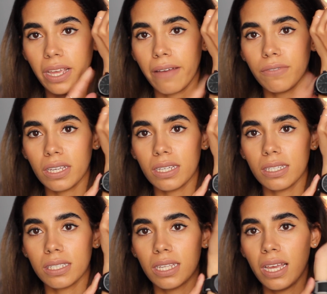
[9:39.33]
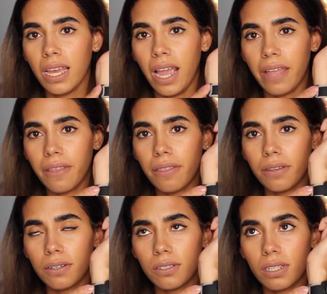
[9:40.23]
They have these, and then
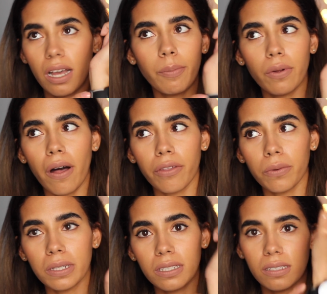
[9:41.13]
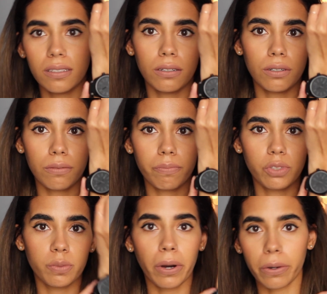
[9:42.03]
there's a couple other ones. It's their
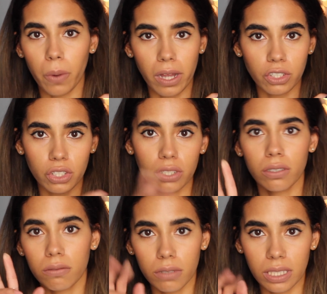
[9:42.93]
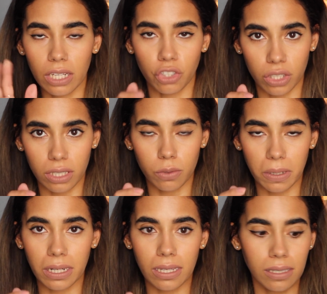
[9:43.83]
smartwatch, essentially, is
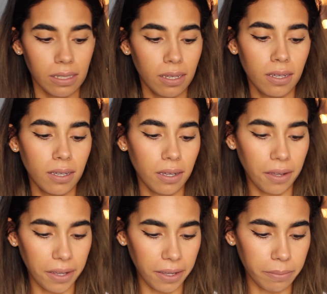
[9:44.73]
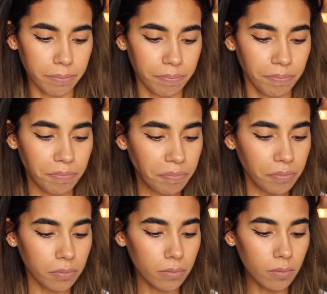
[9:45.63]
what it is. And
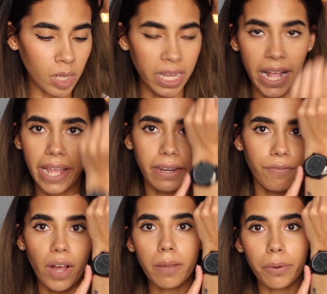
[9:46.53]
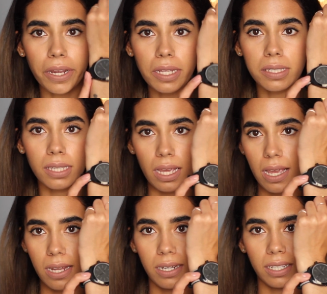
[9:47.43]
it vibrates
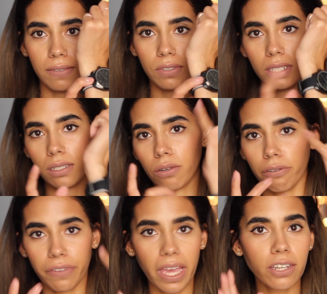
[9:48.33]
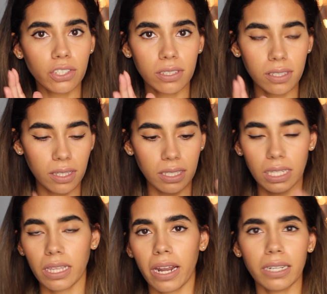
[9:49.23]
and it gives you notifications and things
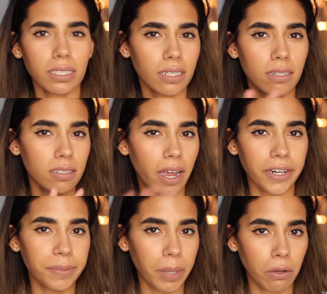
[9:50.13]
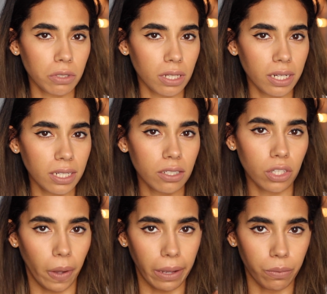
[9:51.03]
like that. I did an entire post on it,
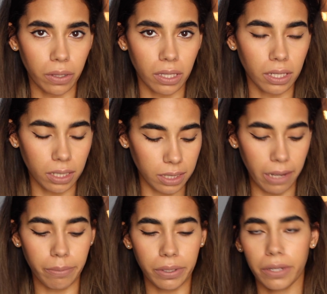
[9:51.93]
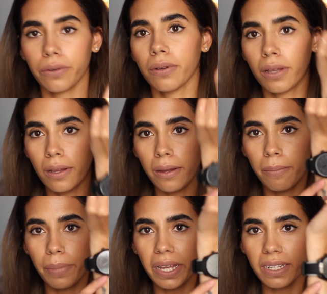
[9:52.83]
so I will link it down below.
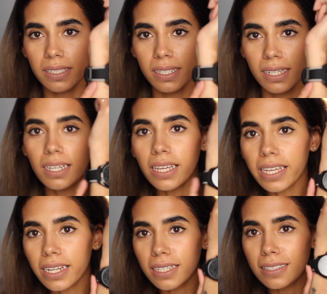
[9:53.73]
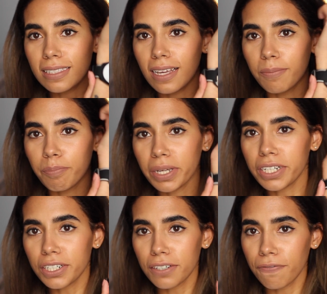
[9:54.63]
But it is a
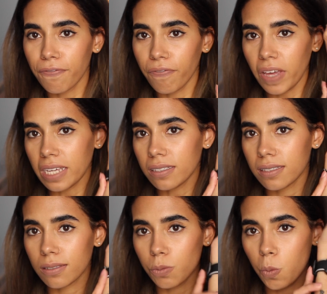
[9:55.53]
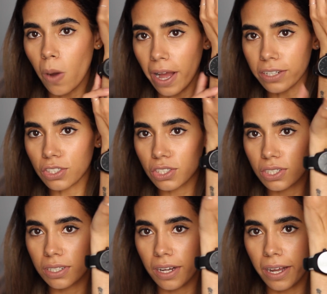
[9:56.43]
bigger face watch.